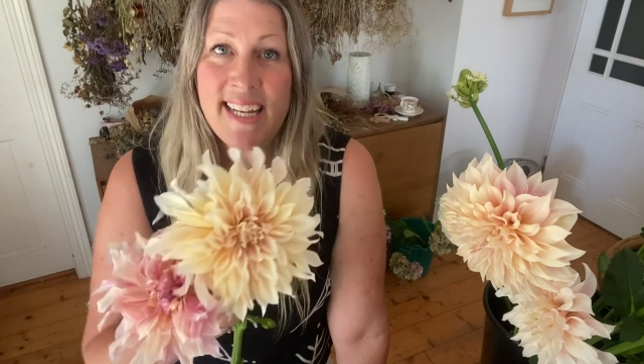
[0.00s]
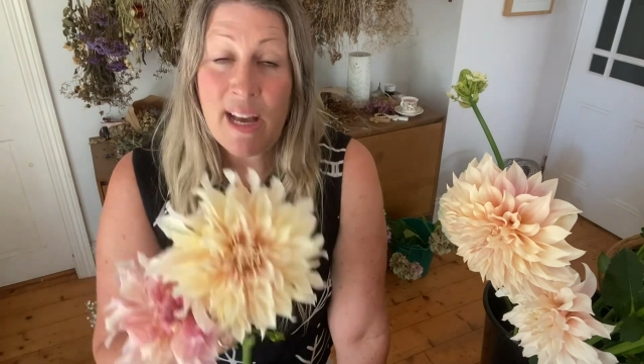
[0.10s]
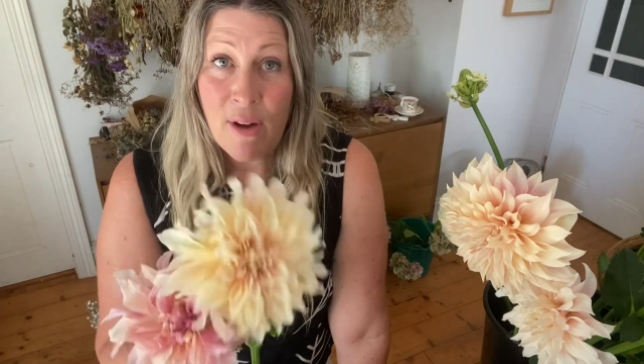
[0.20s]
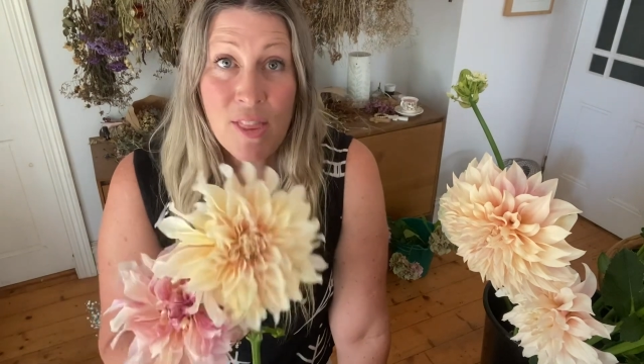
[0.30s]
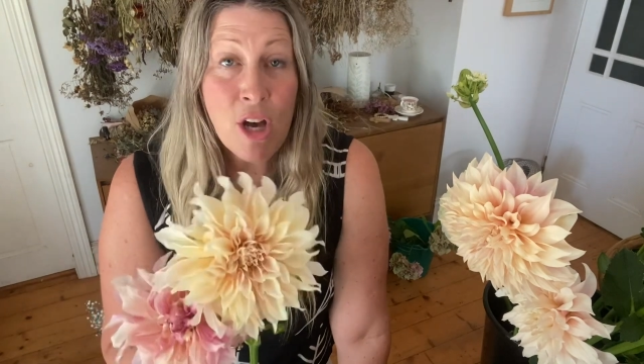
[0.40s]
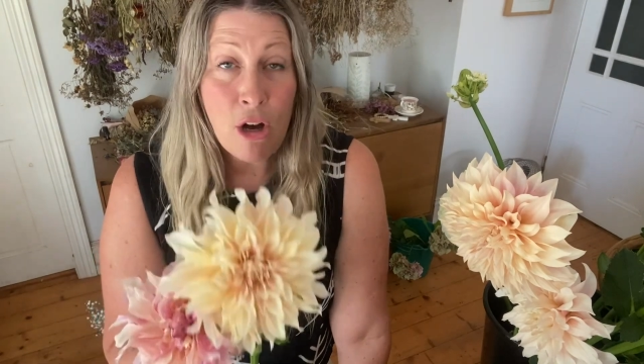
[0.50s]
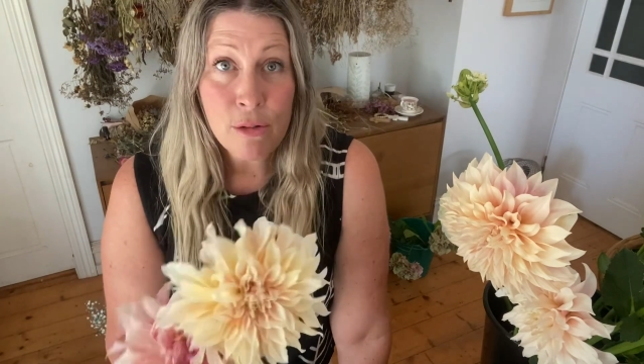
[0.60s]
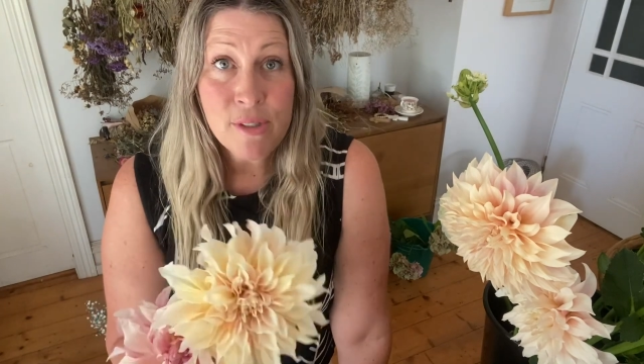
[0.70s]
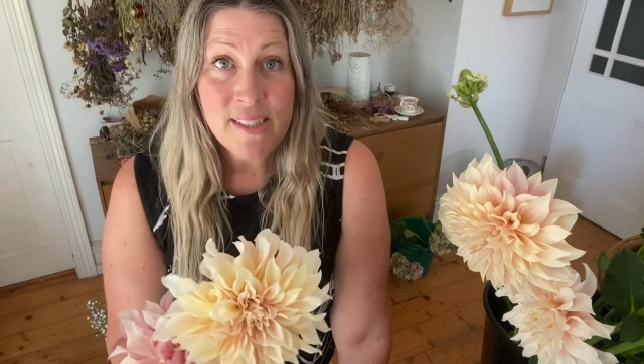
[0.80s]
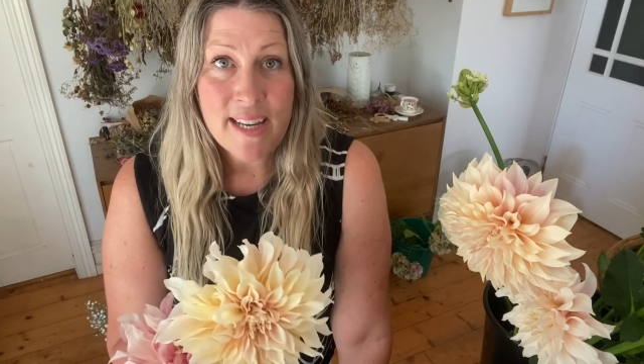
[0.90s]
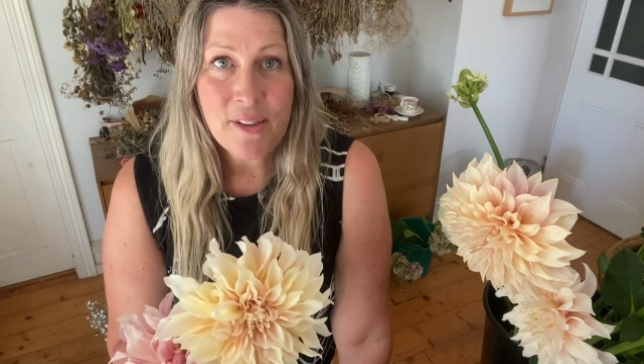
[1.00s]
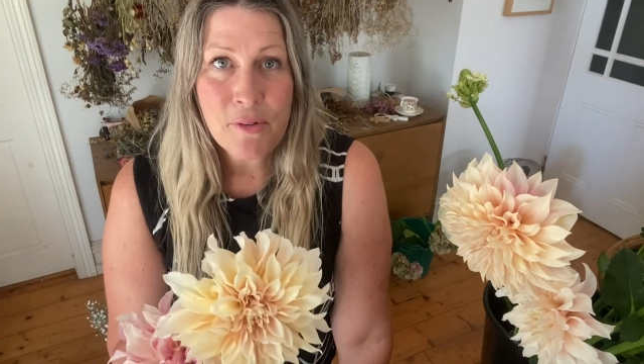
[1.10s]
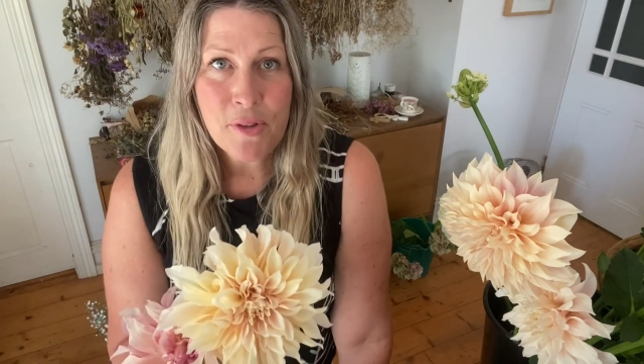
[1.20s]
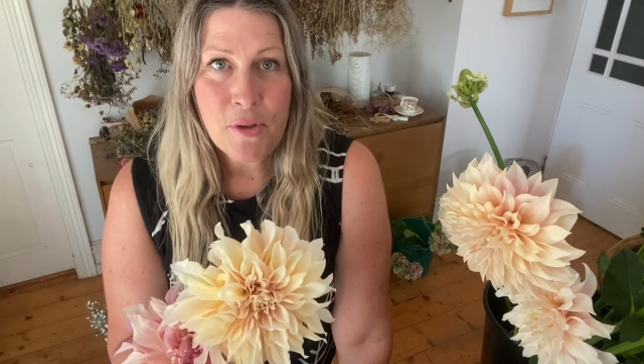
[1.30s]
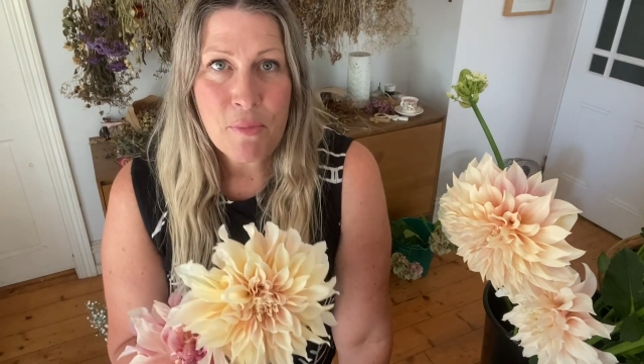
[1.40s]
Now at the wholesaler
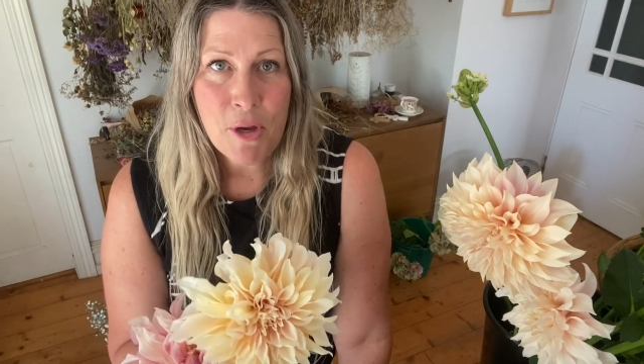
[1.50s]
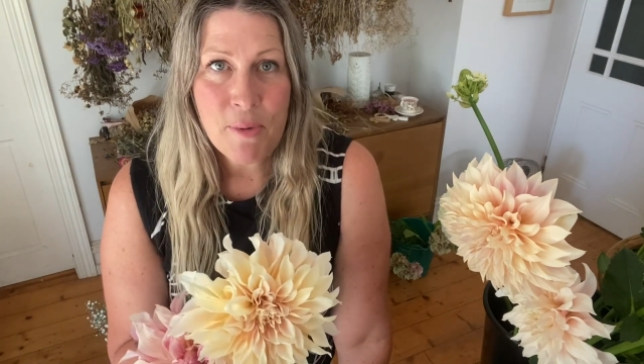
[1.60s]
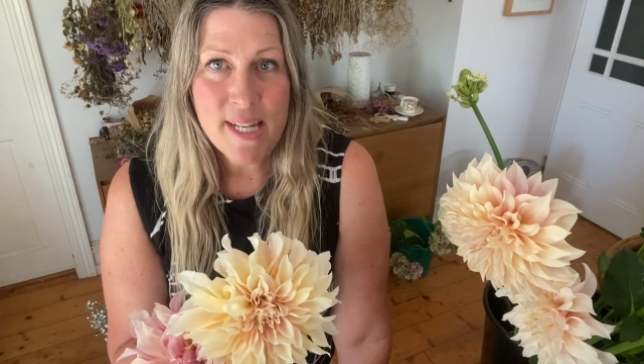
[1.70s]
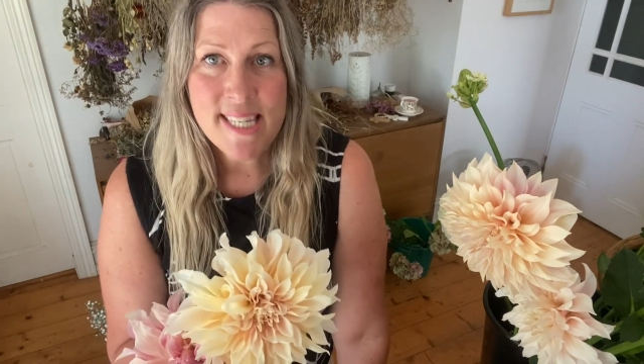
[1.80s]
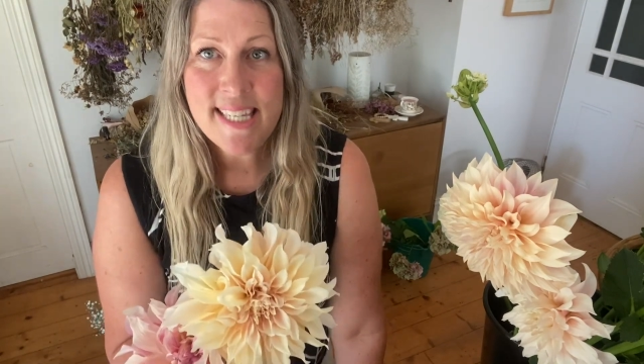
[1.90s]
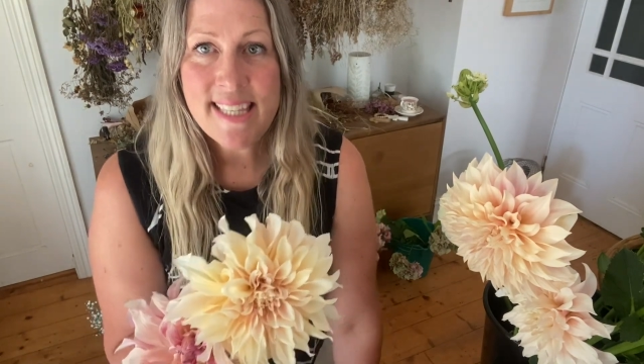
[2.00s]
at the moment,